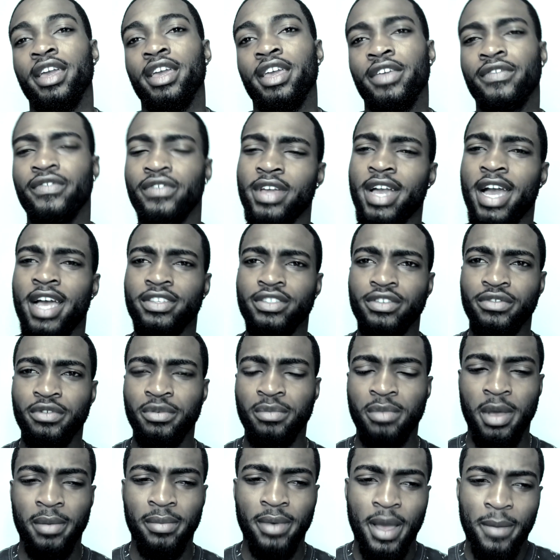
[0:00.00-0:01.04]
if you guys don't
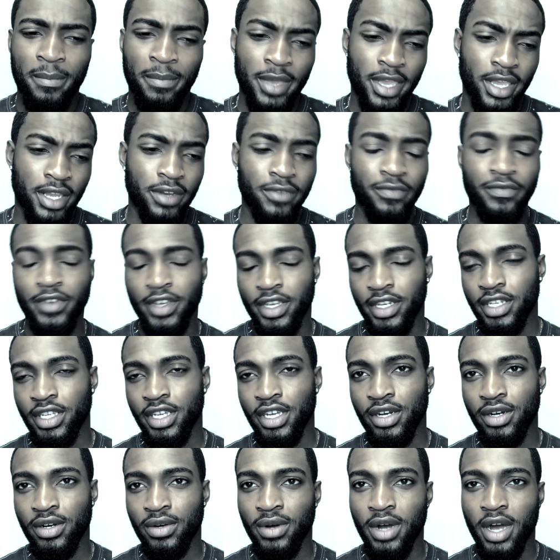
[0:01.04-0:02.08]
remember, I made a
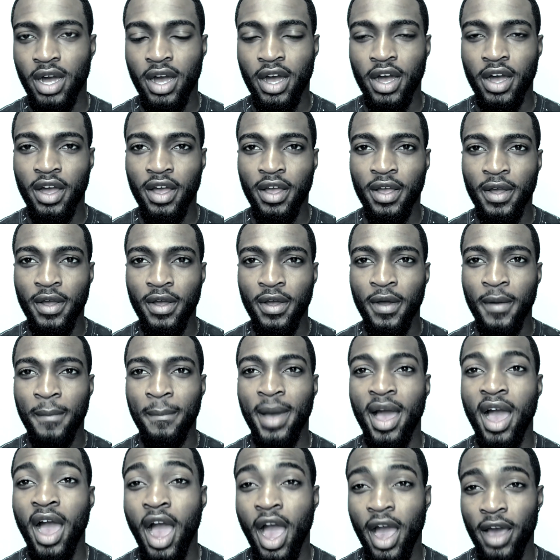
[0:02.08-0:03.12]
video
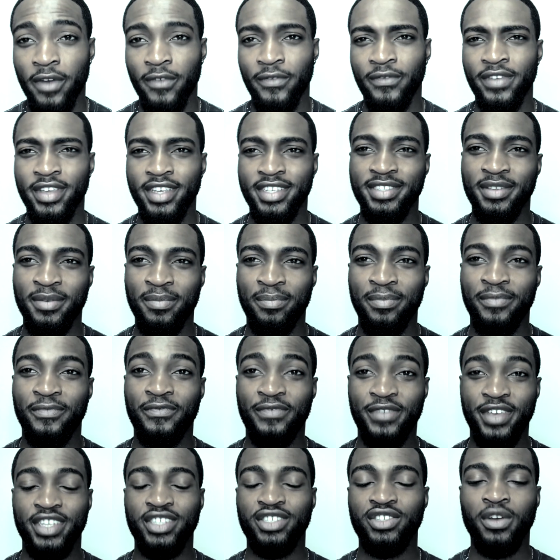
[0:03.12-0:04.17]
about how to
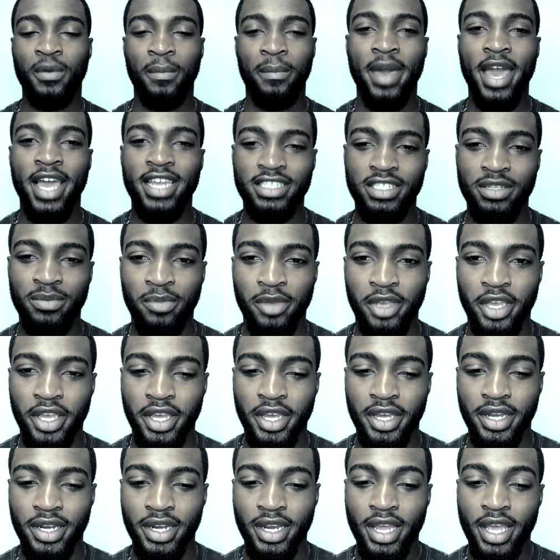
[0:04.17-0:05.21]
fix your patchy
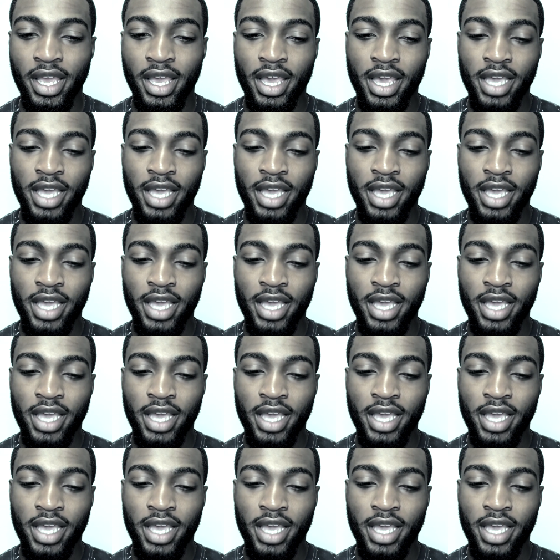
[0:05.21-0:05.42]
beard,